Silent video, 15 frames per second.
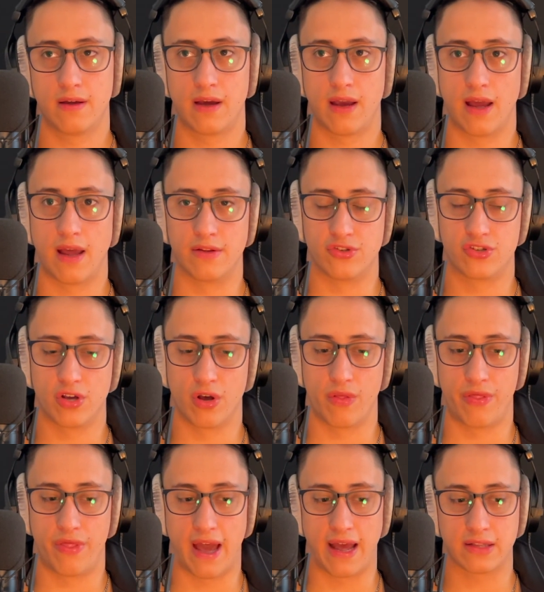And so
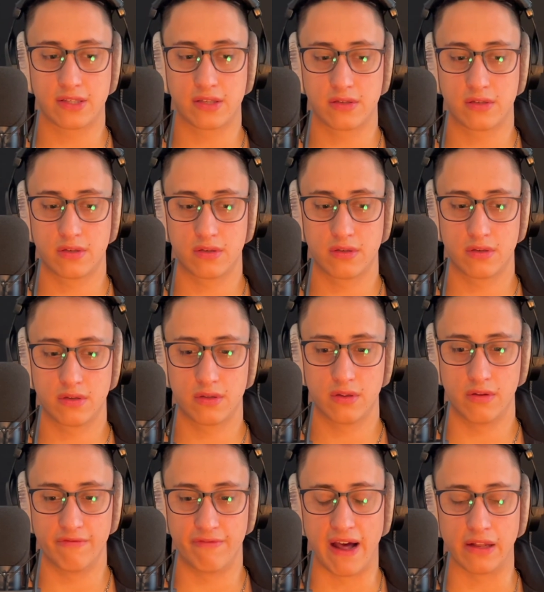that's
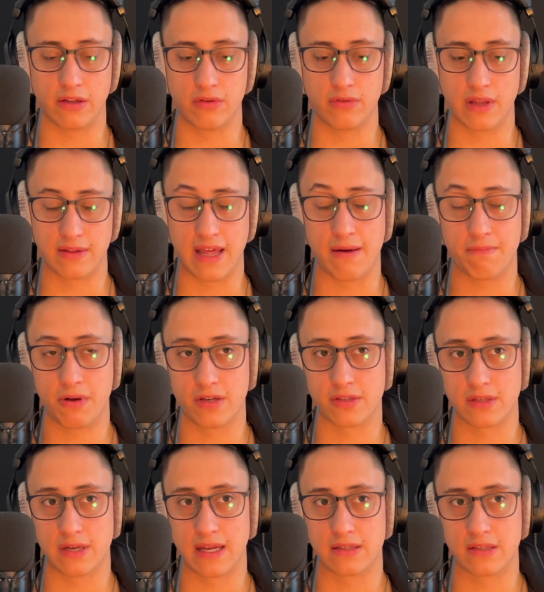the value that
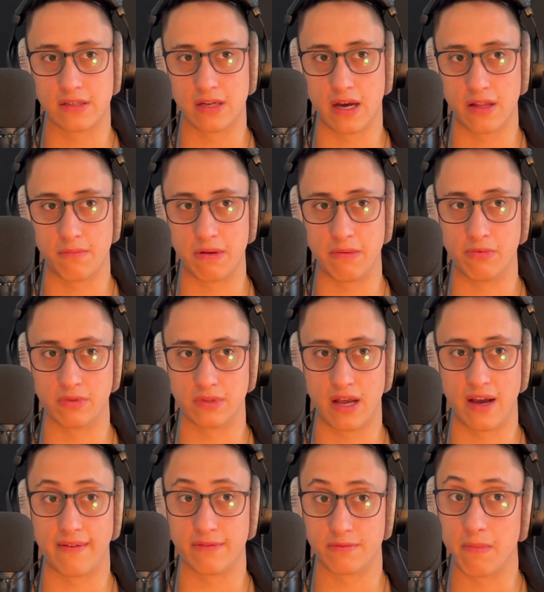person adds to other people's
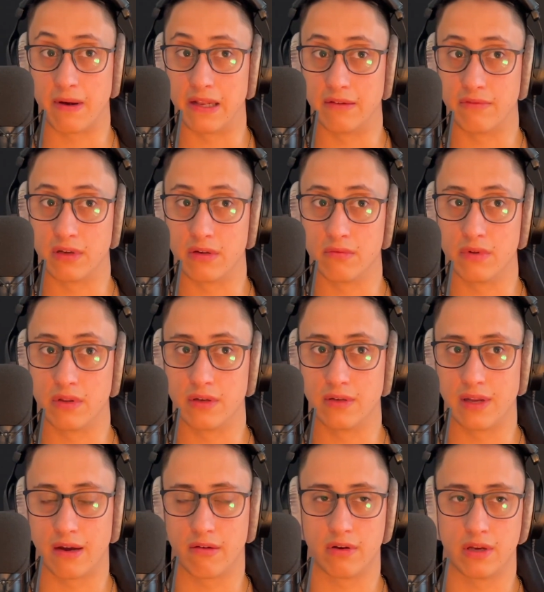lives by living with
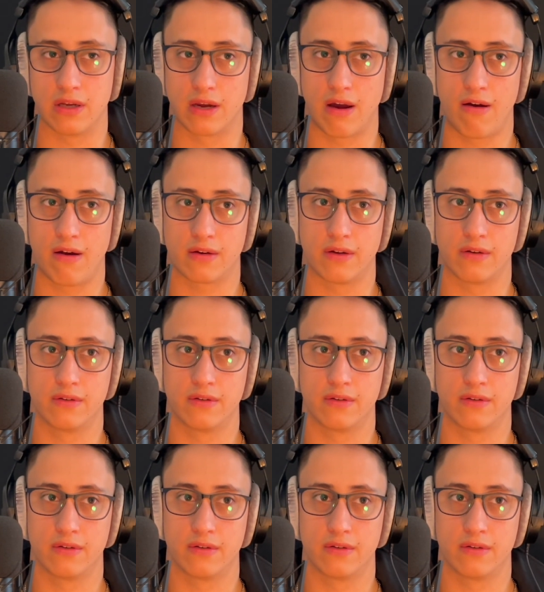integrity and character.